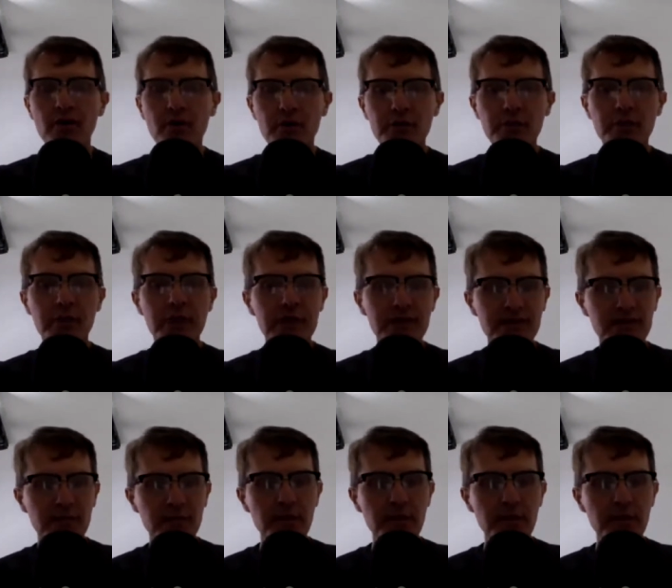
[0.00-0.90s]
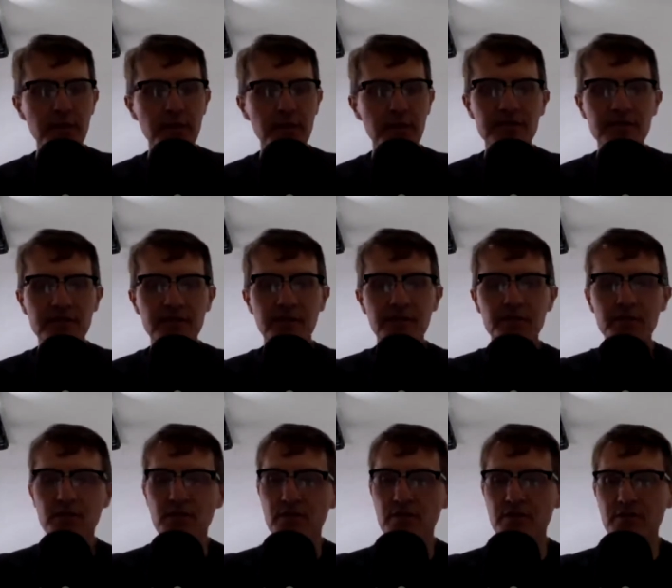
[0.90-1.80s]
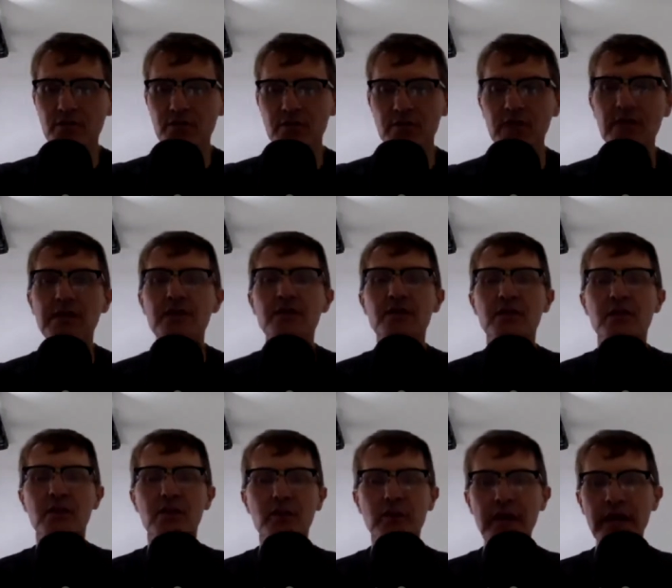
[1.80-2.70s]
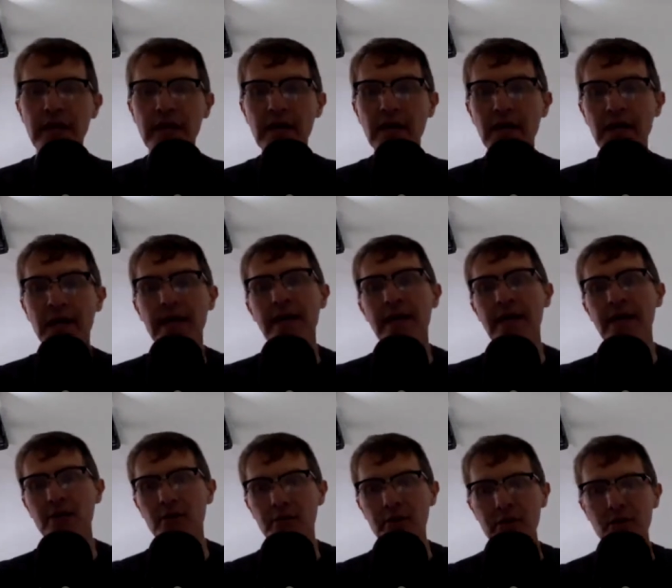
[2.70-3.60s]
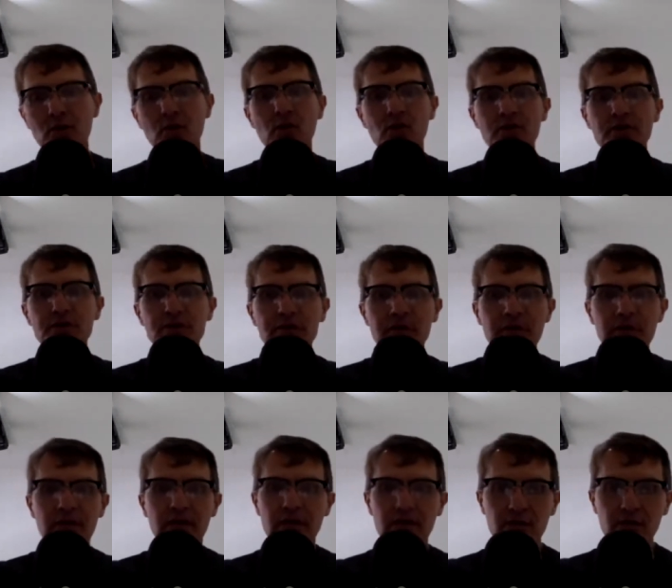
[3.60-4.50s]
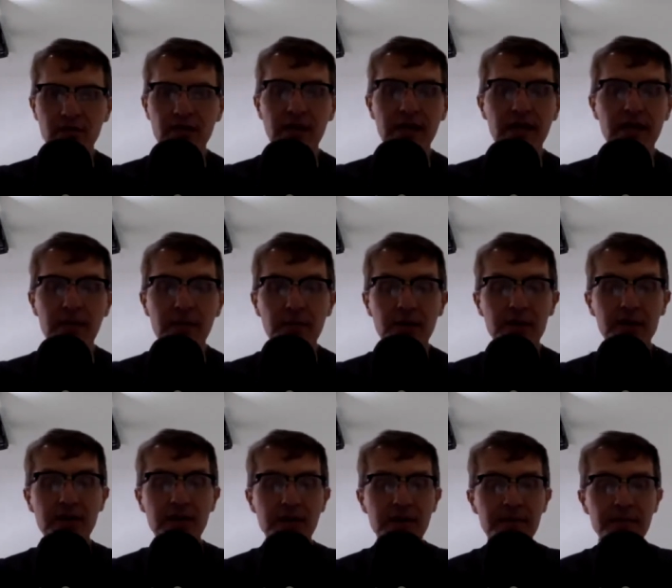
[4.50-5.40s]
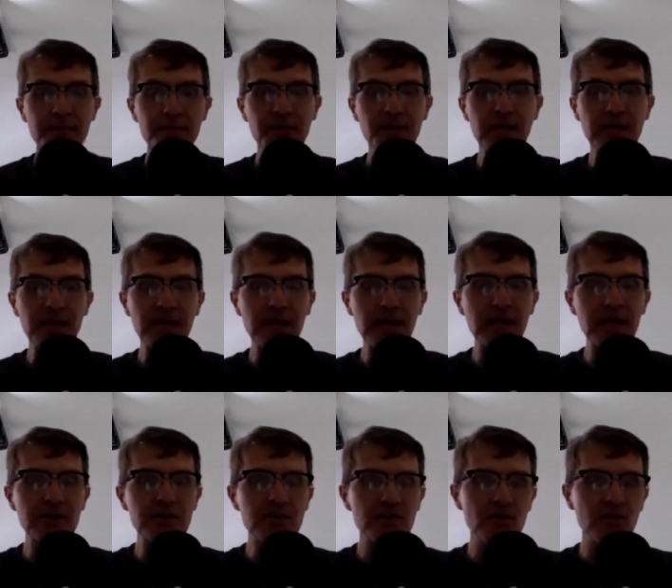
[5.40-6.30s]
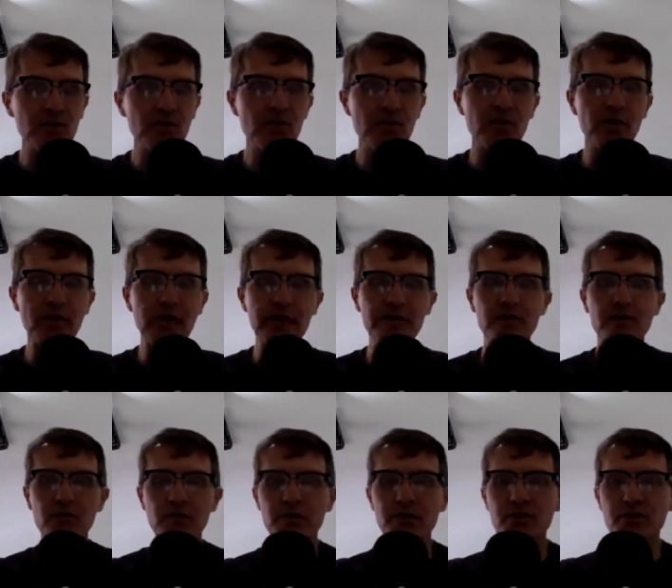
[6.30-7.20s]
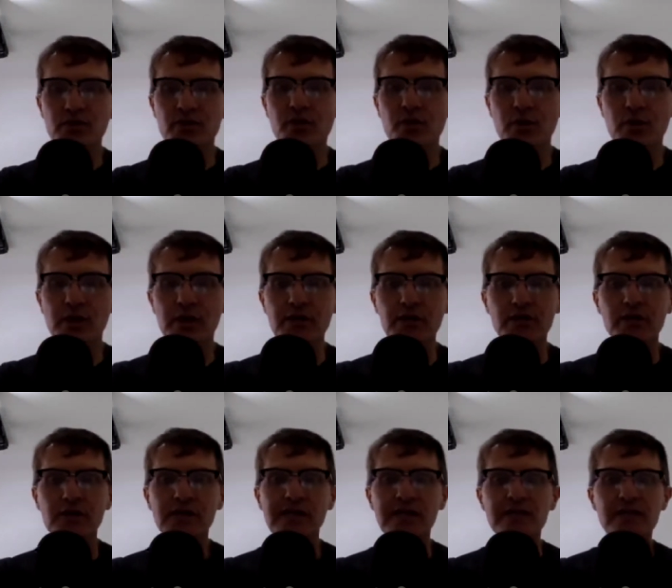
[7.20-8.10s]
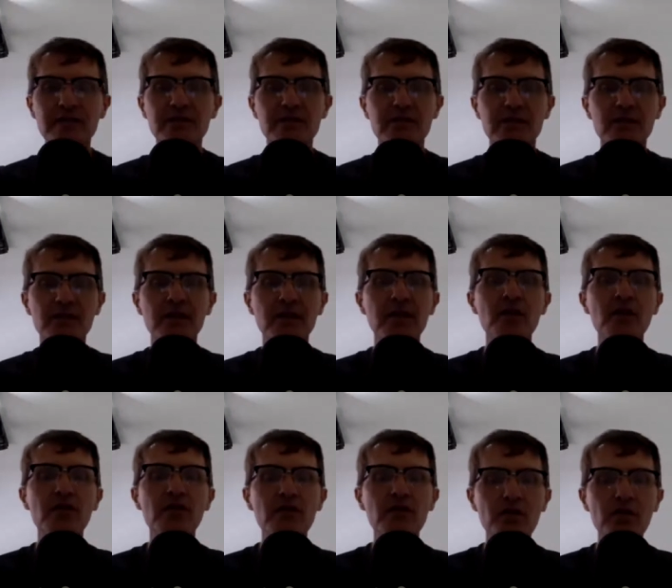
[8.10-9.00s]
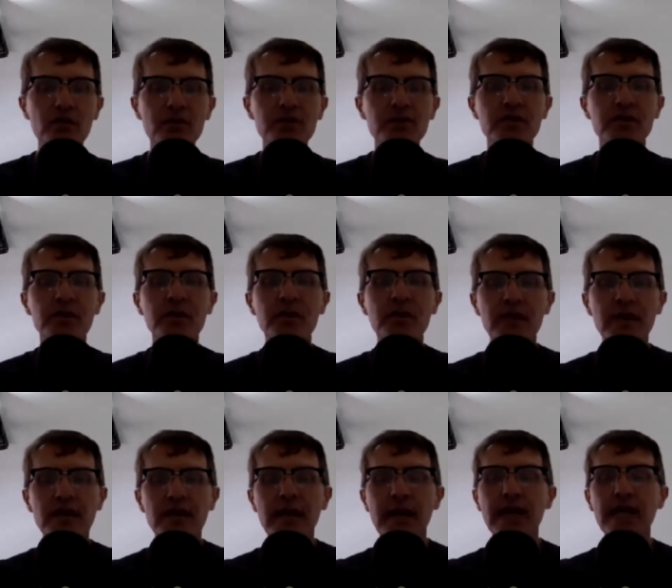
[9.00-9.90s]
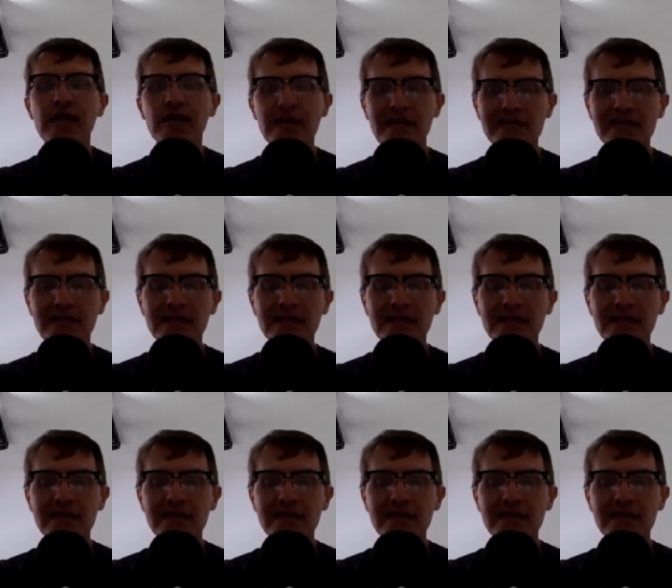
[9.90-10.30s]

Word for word: or it could be in some cases some students are teaching already. It could be a course that they're taking, but the key to their action research project is that they are focusing